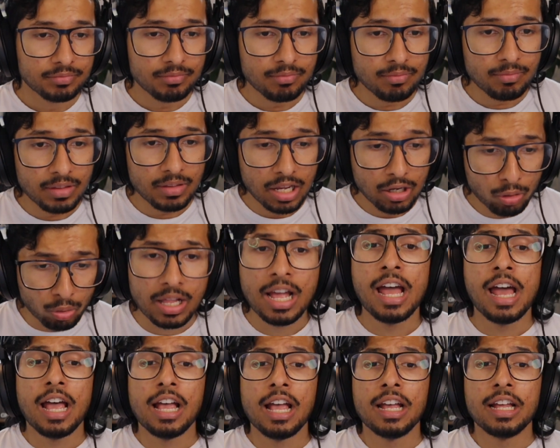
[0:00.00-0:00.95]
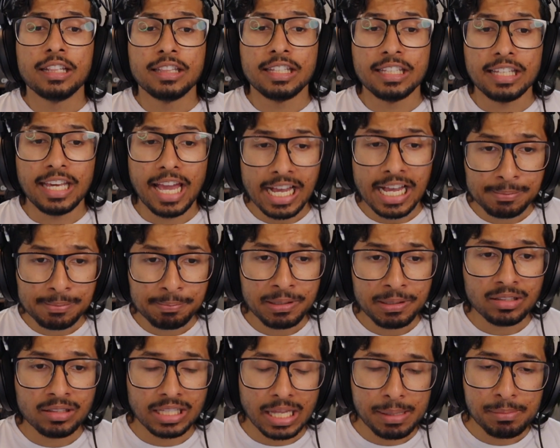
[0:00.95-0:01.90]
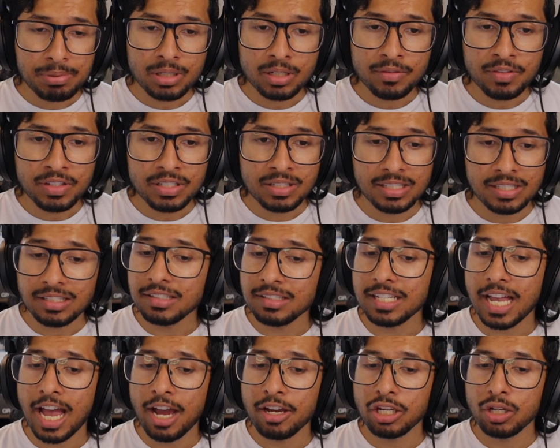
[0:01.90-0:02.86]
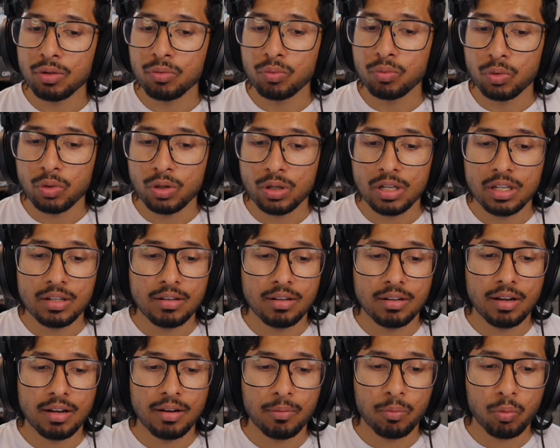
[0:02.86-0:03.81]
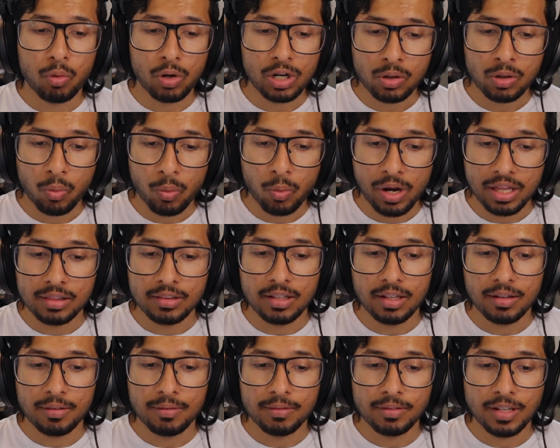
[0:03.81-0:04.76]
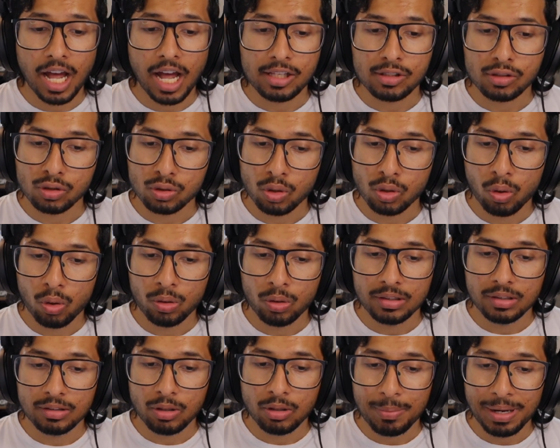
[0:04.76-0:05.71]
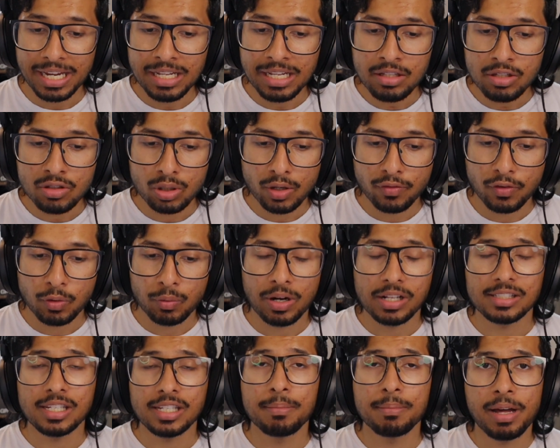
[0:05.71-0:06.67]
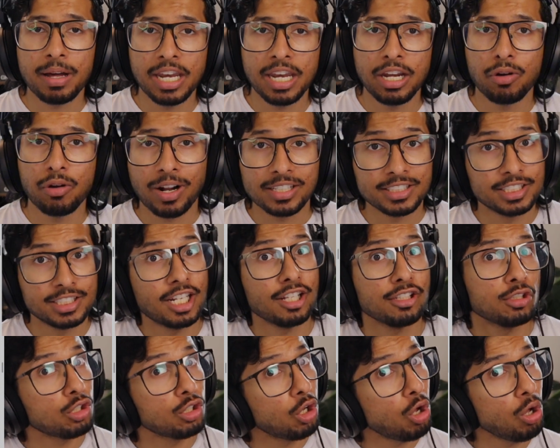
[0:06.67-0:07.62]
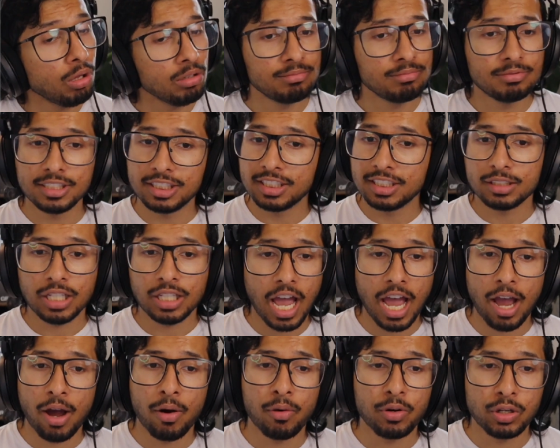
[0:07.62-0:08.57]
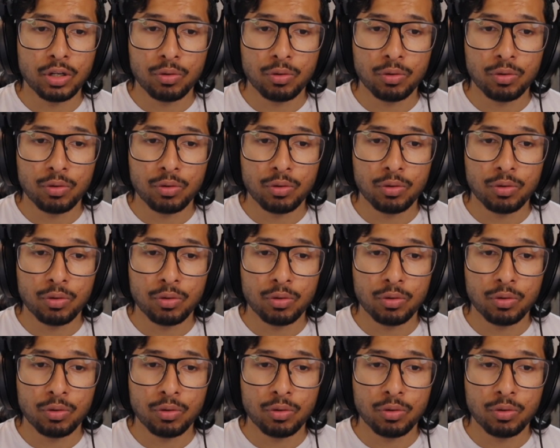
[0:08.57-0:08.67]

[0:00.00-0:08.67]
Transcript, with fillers: Cool. The SPL name service, this is how you would work with .sol domains. So if you want to send money to rather.sol, this is how you'd